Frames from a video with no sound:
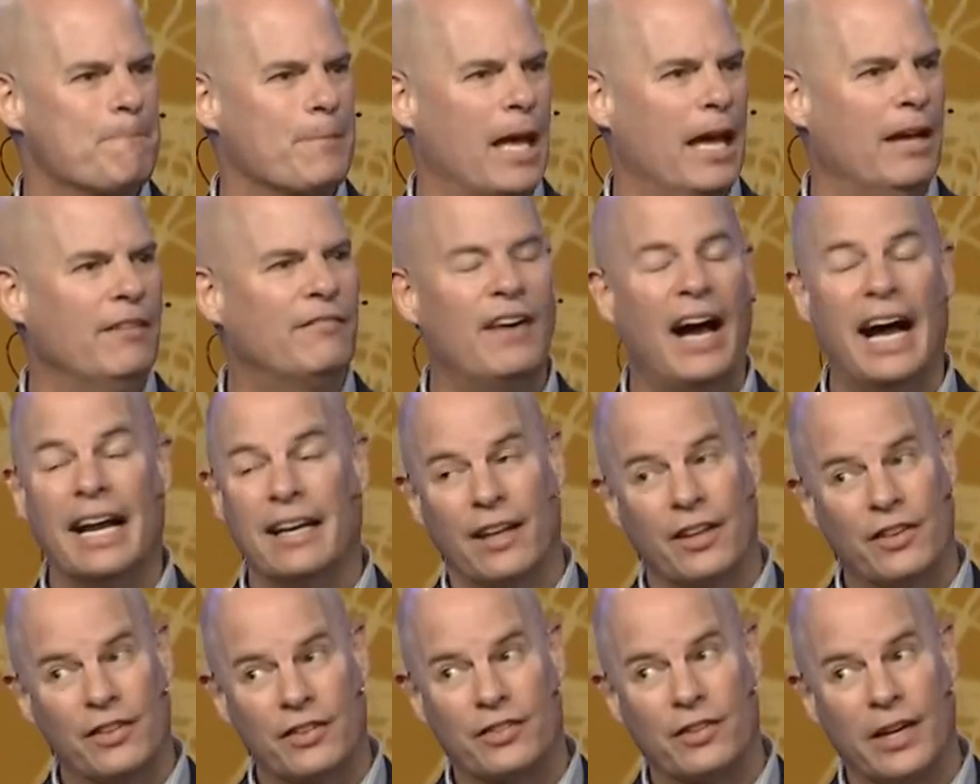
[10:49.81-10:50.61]
In fact,
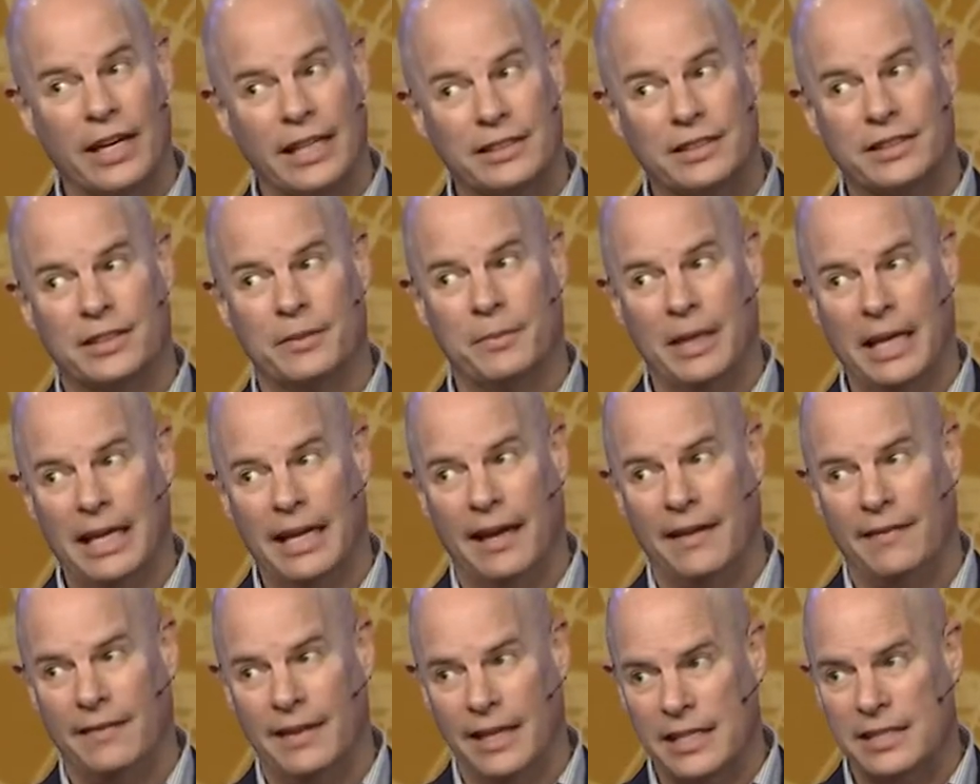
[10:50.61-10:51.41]
it's strange to me,
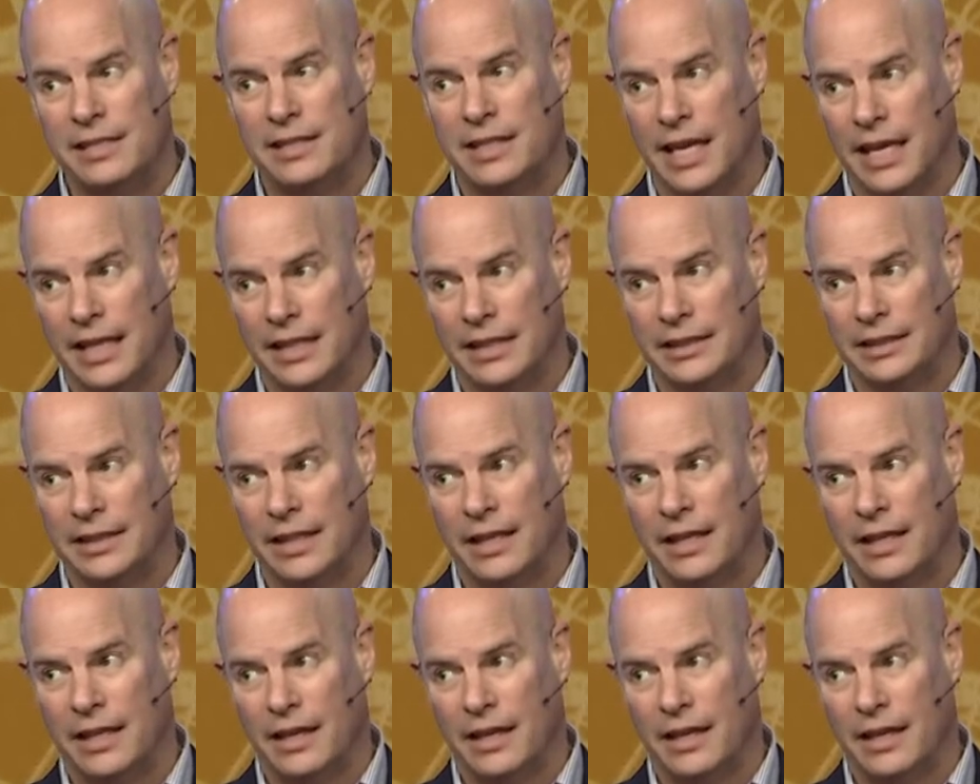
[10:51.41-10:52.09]
and these days,